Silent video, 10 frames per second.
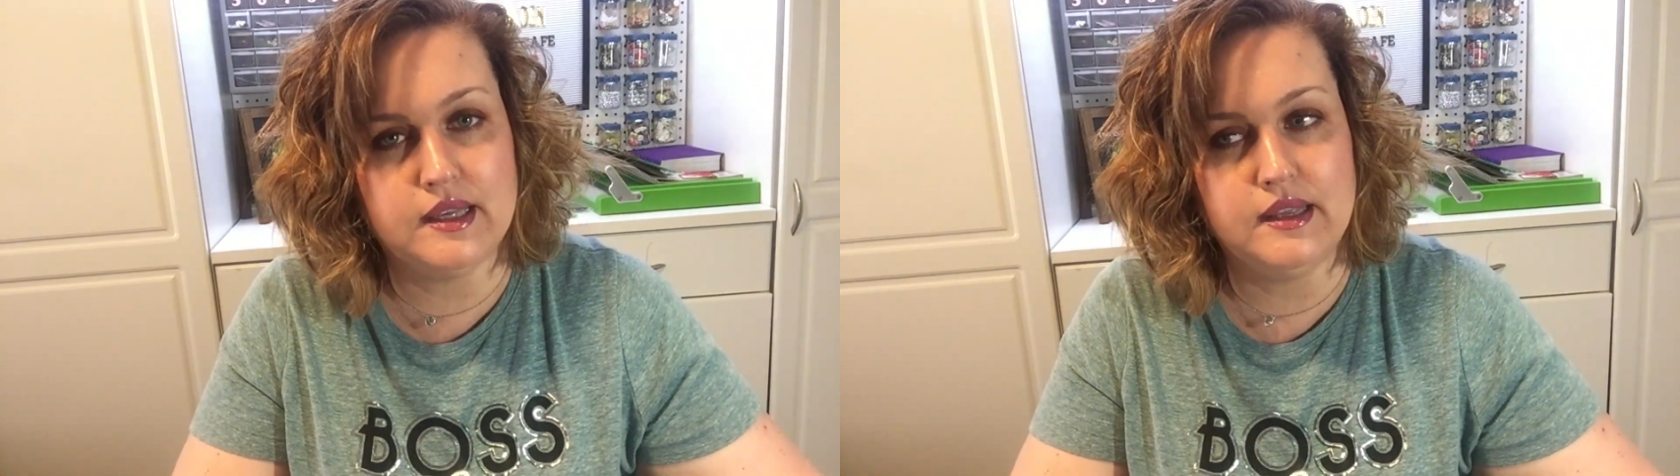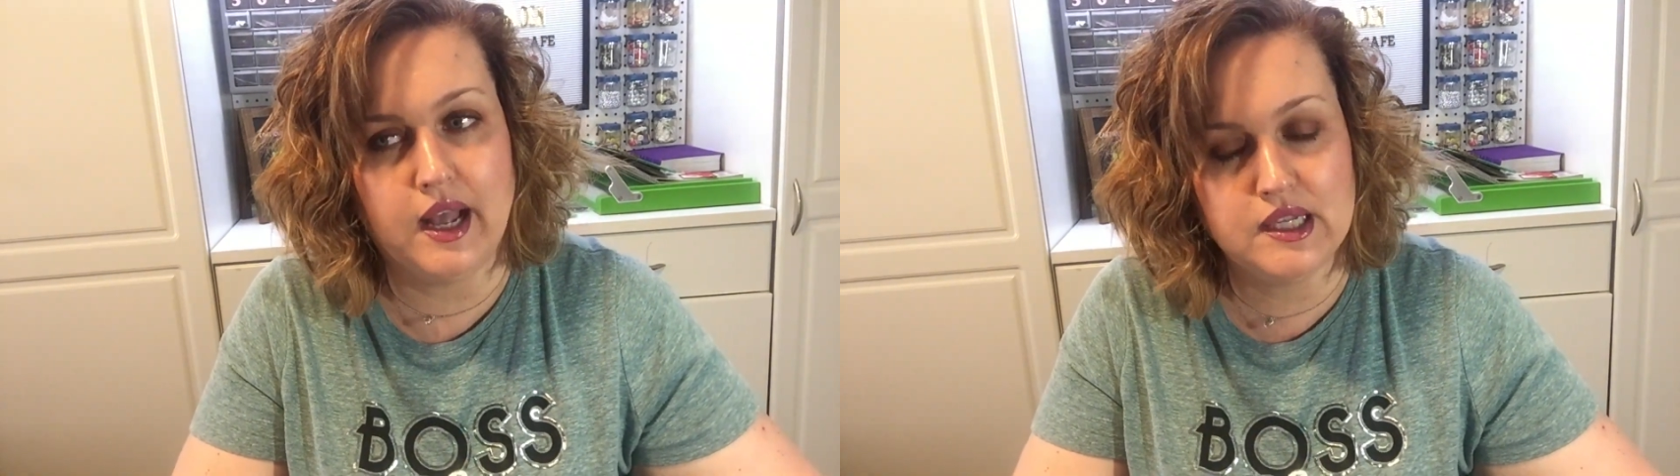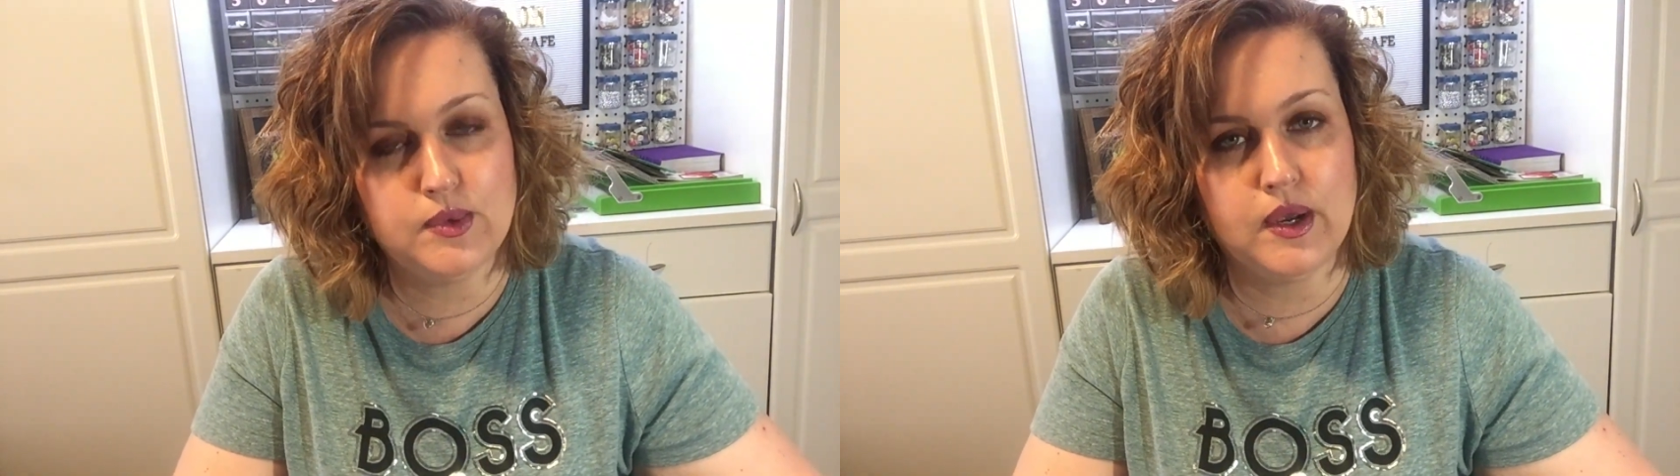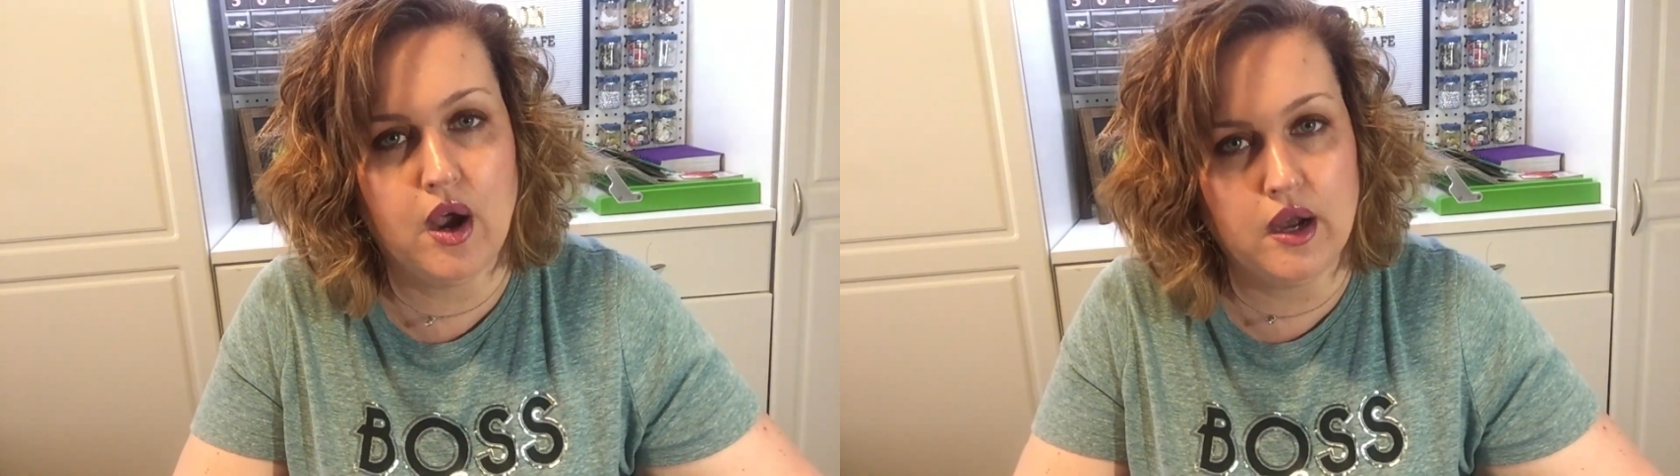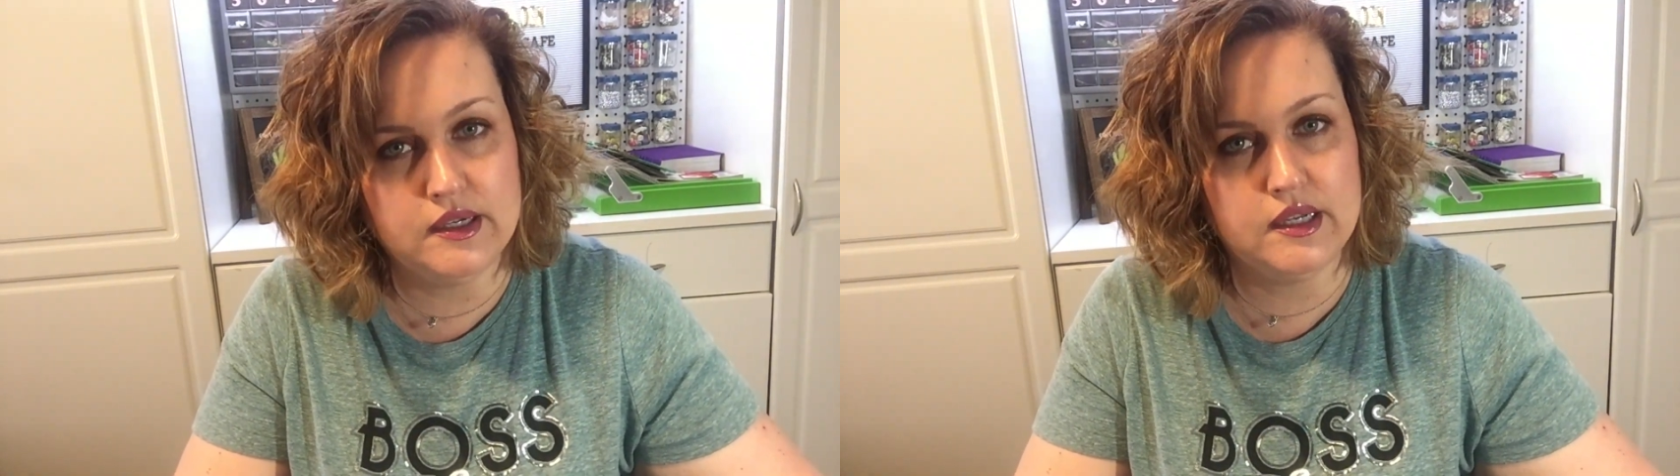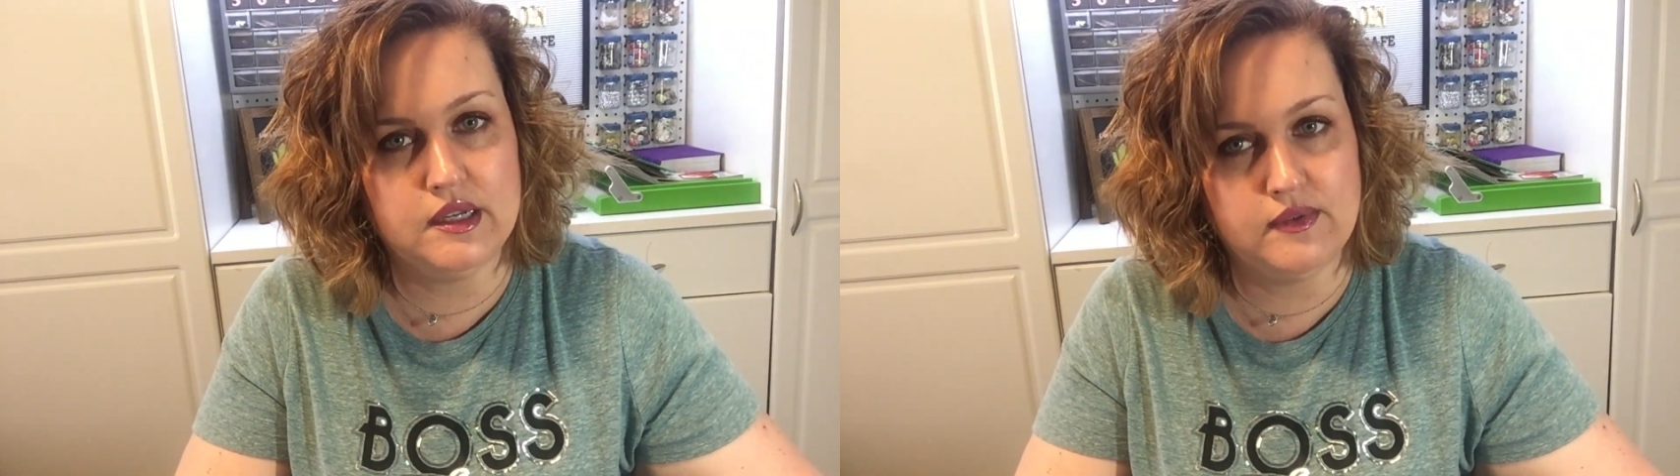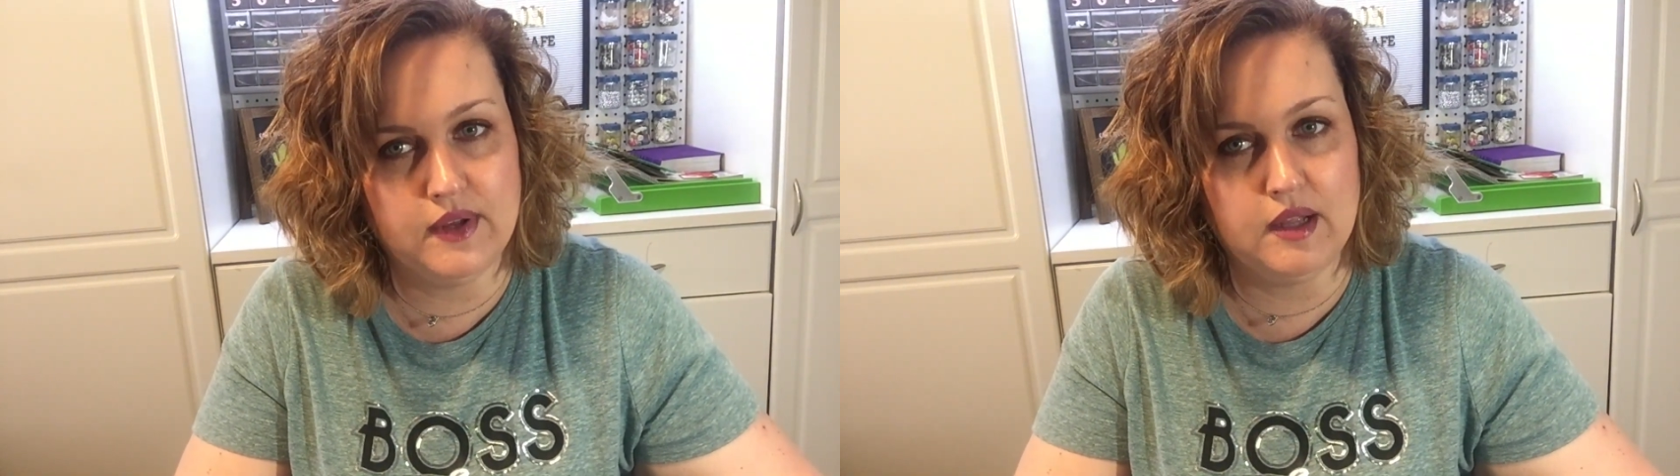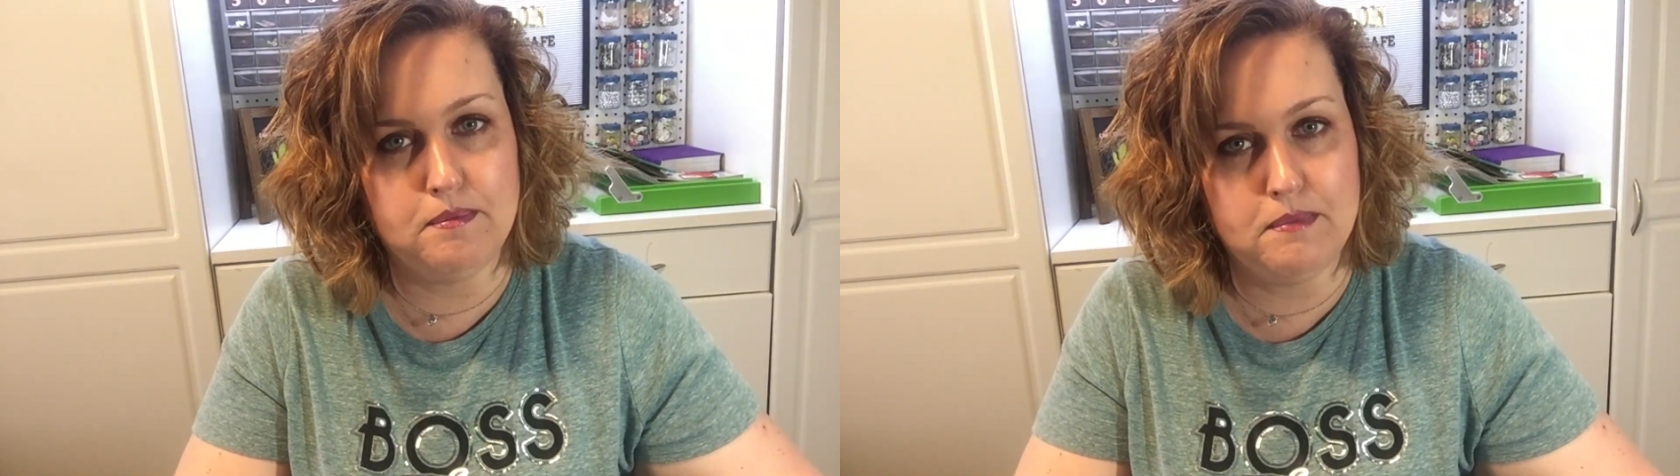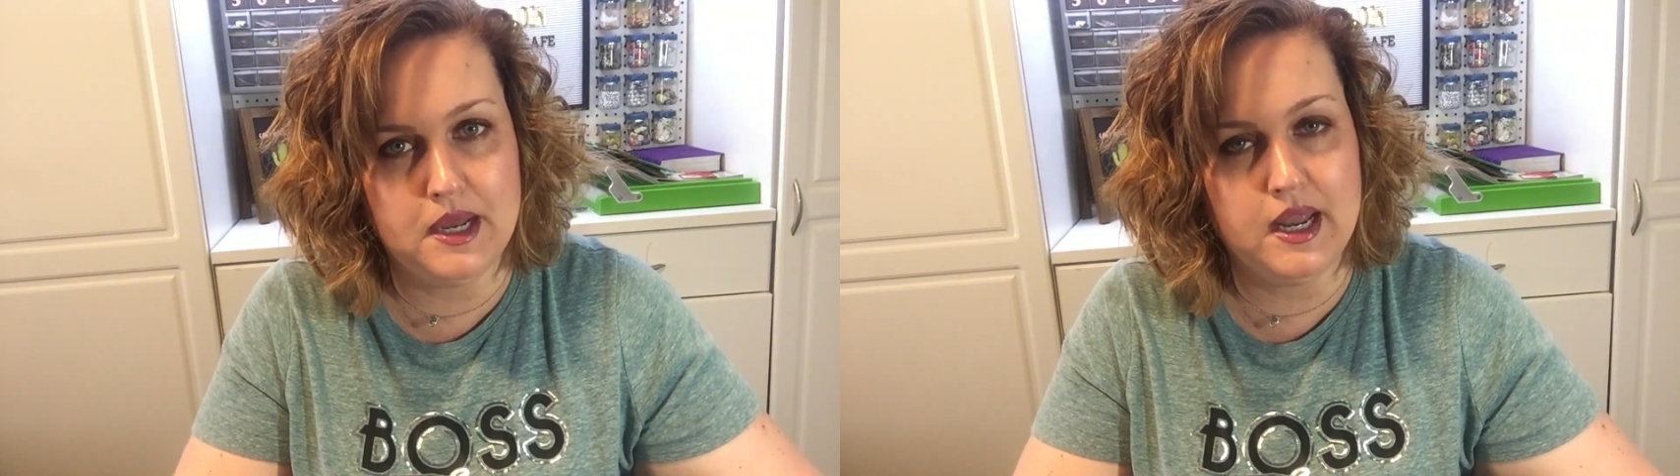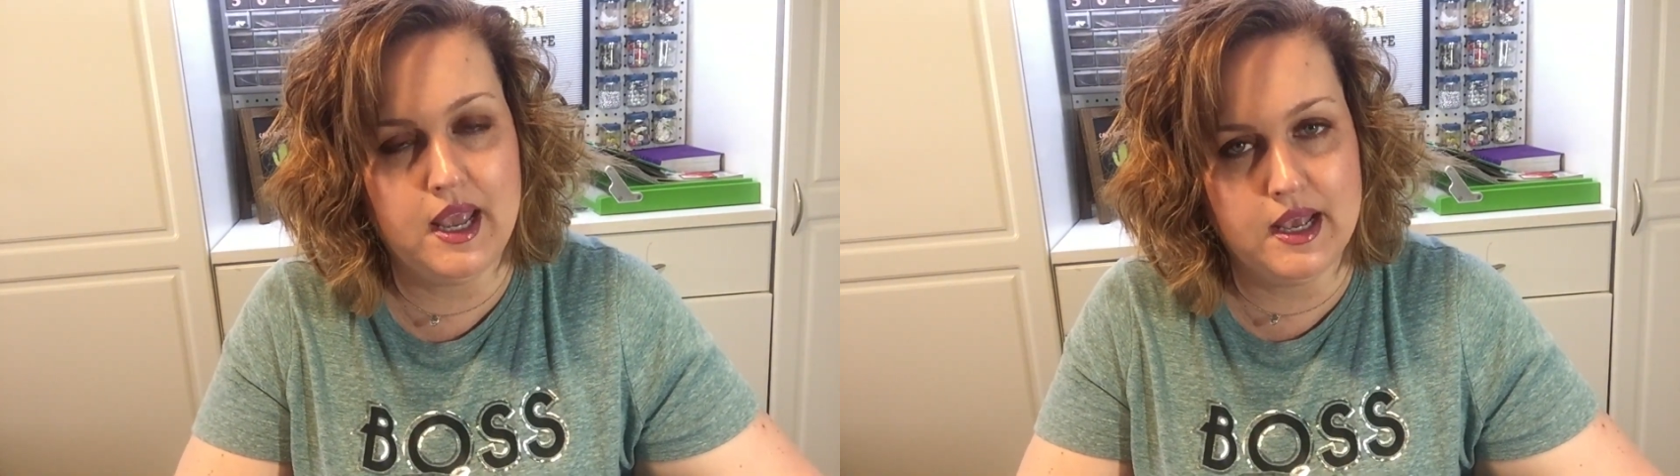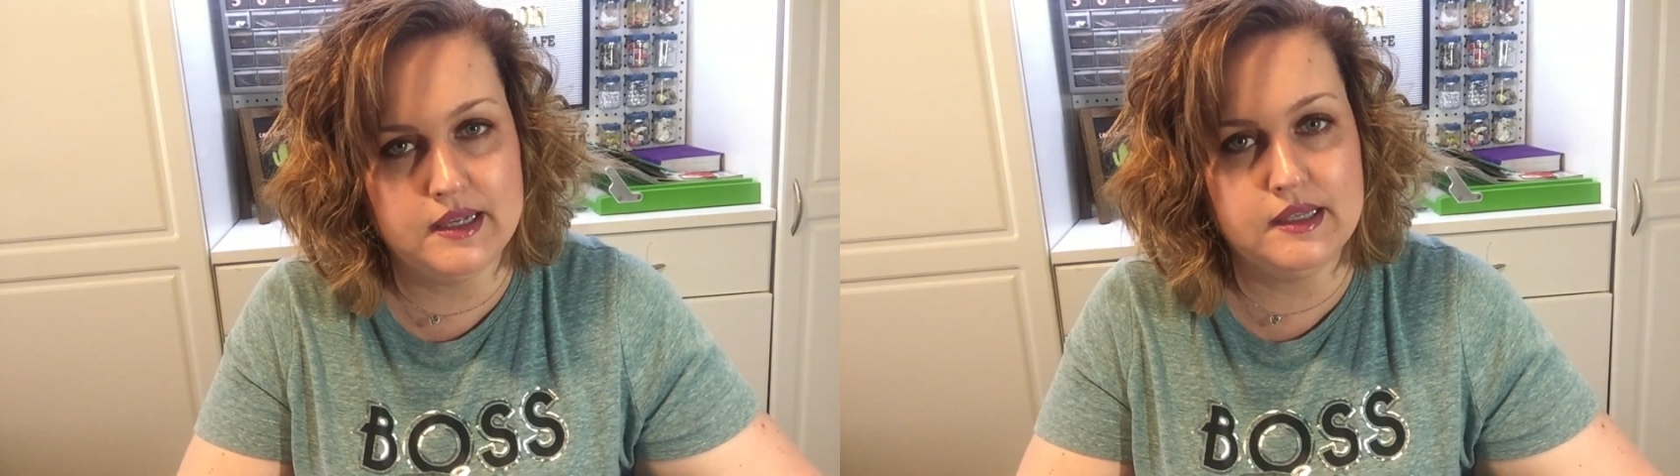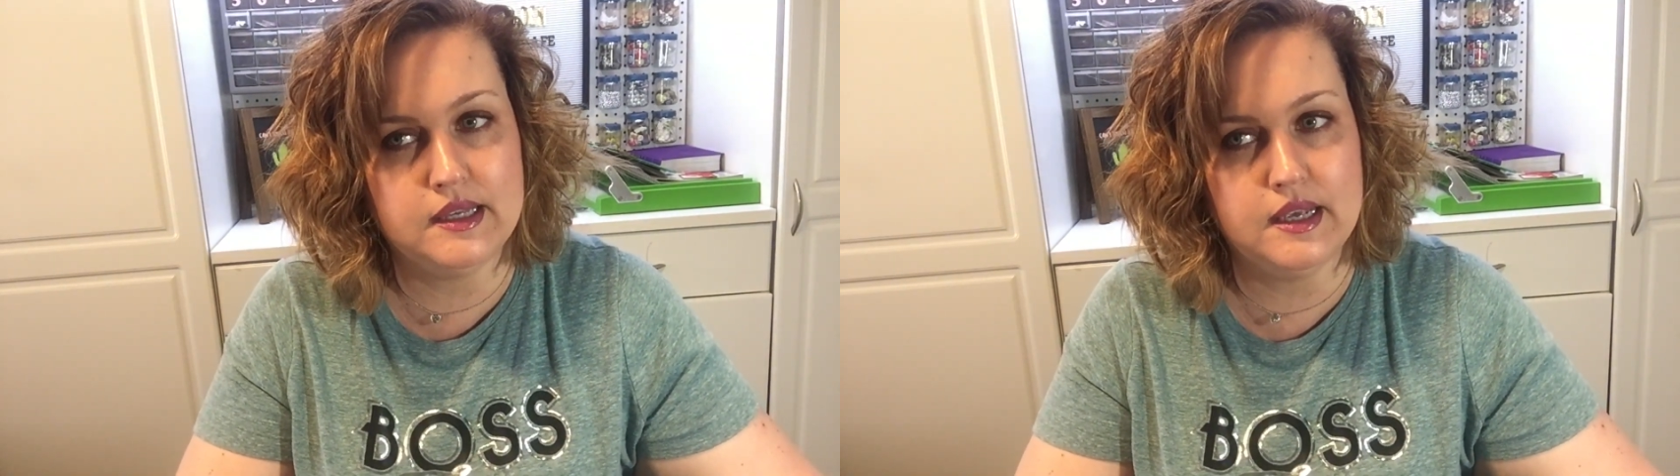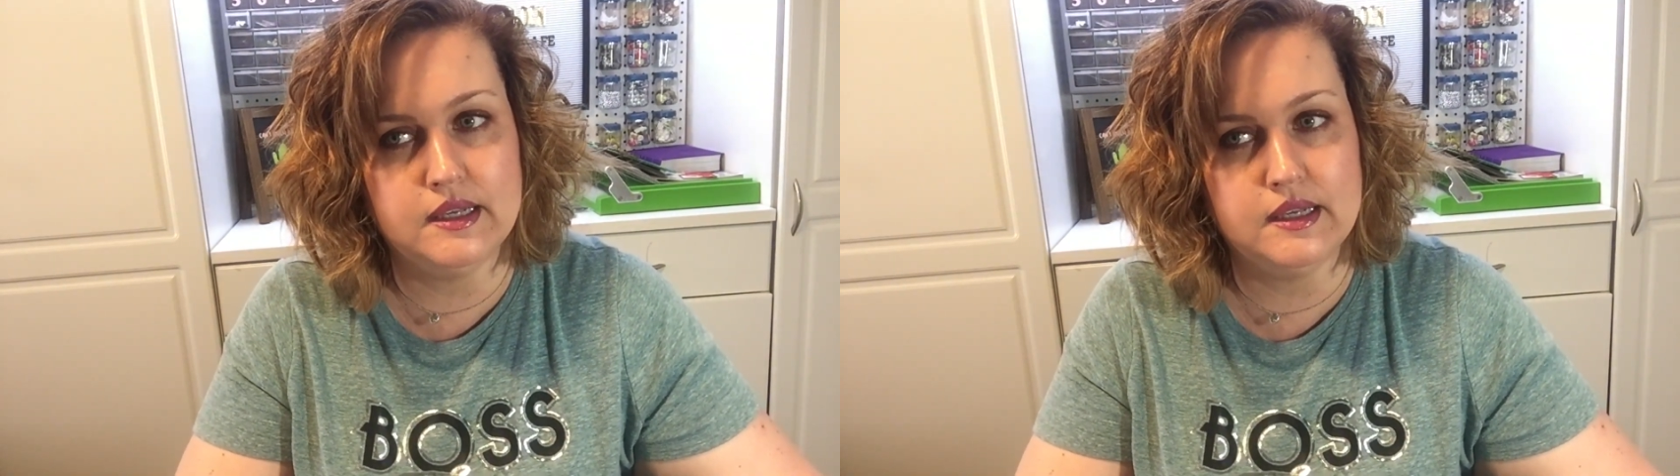And that's what content development is